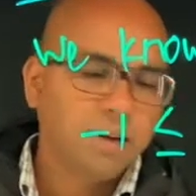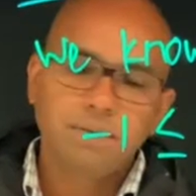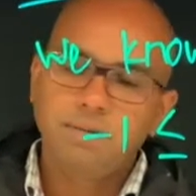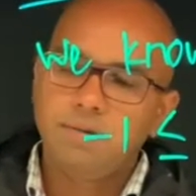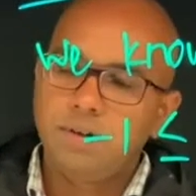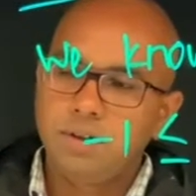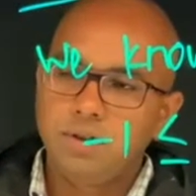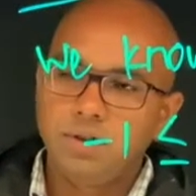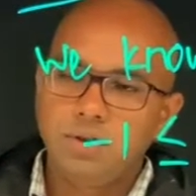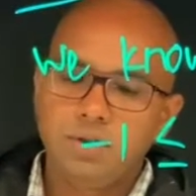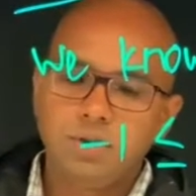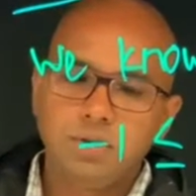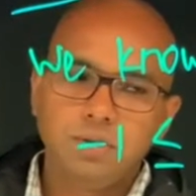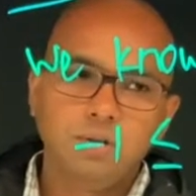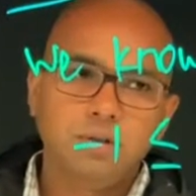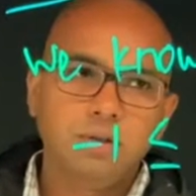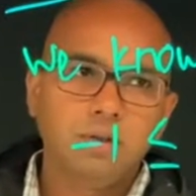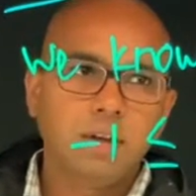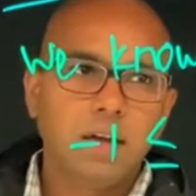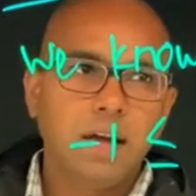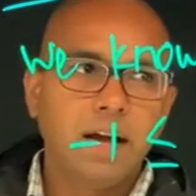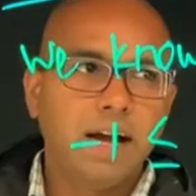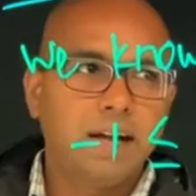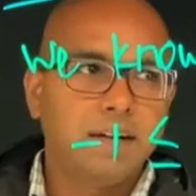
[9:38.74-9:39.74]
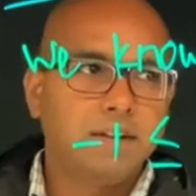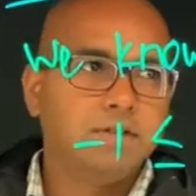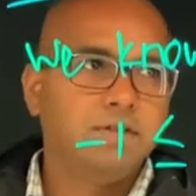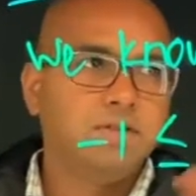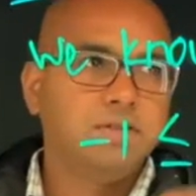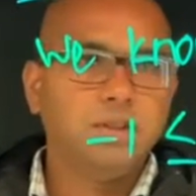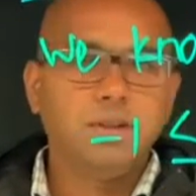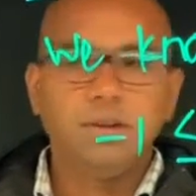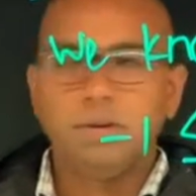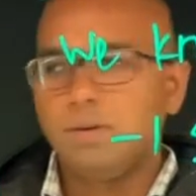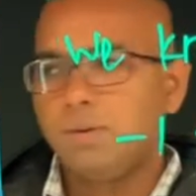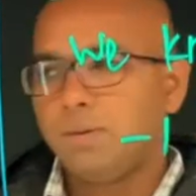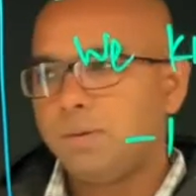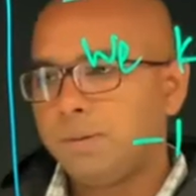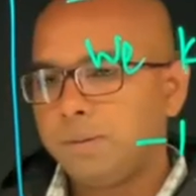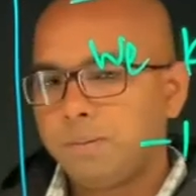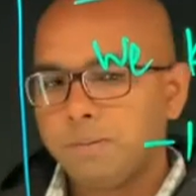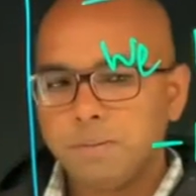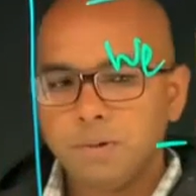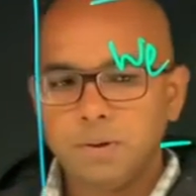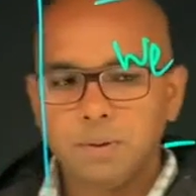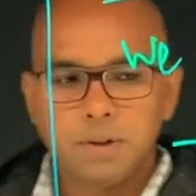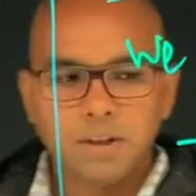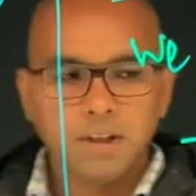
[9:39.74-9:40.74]
function at 0,
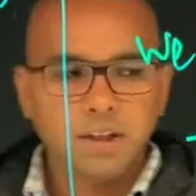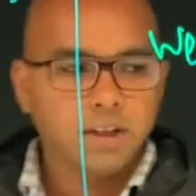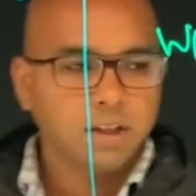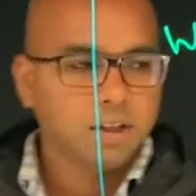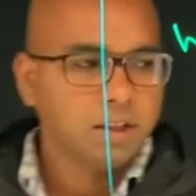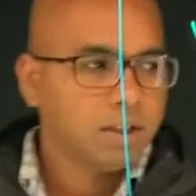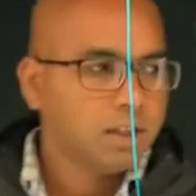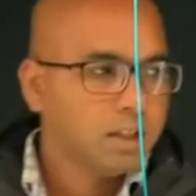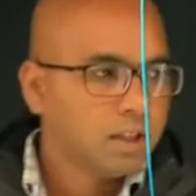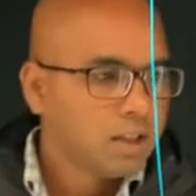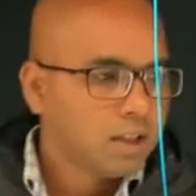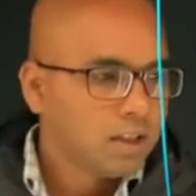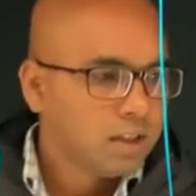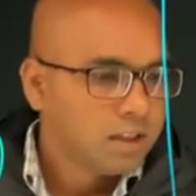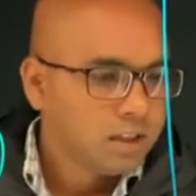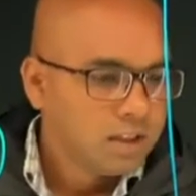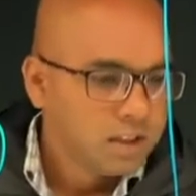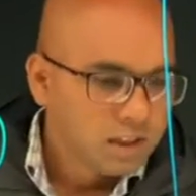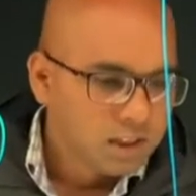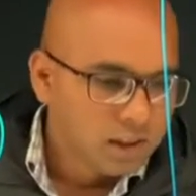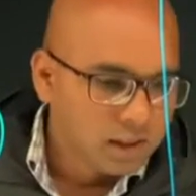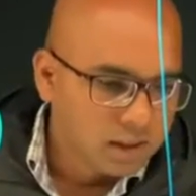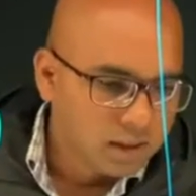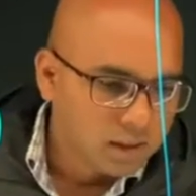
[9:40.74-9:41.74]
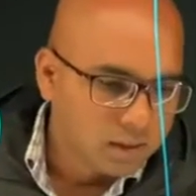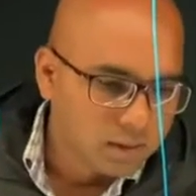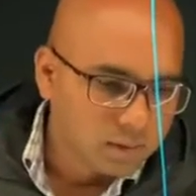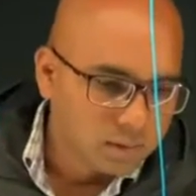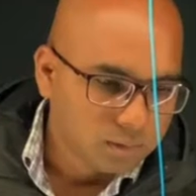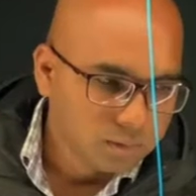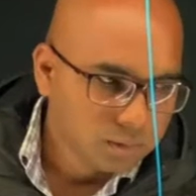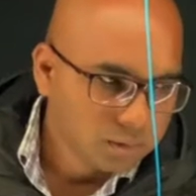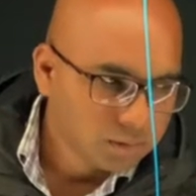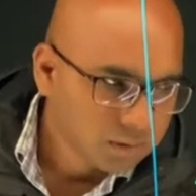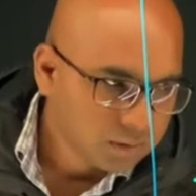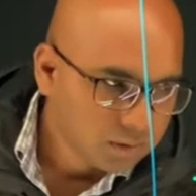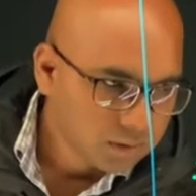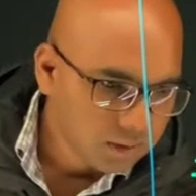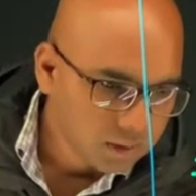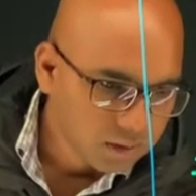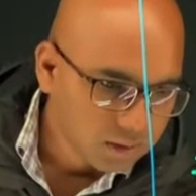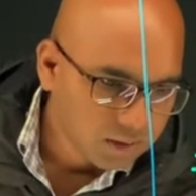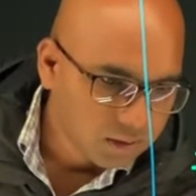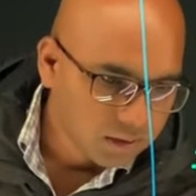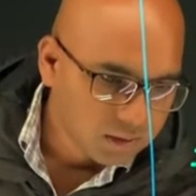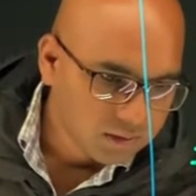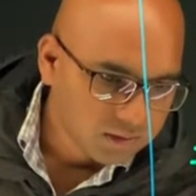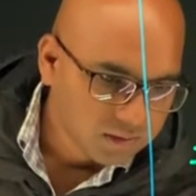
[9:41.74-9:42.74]
okay? Now,
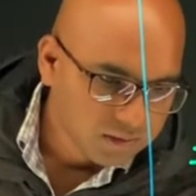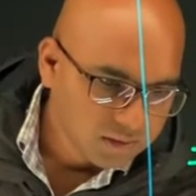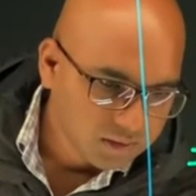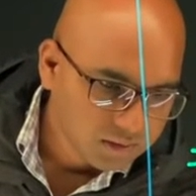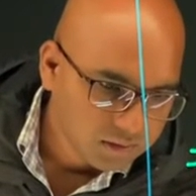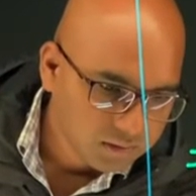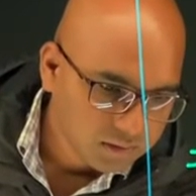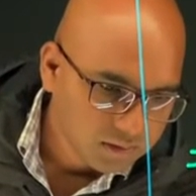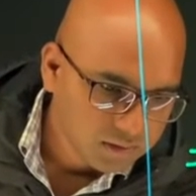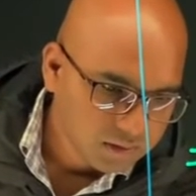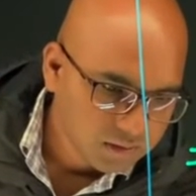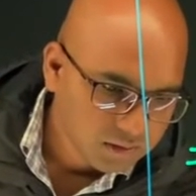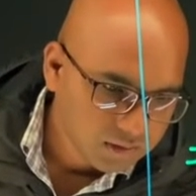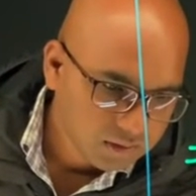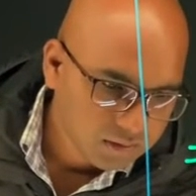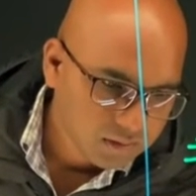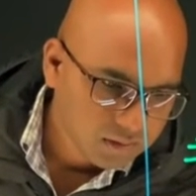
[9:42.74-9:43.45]
since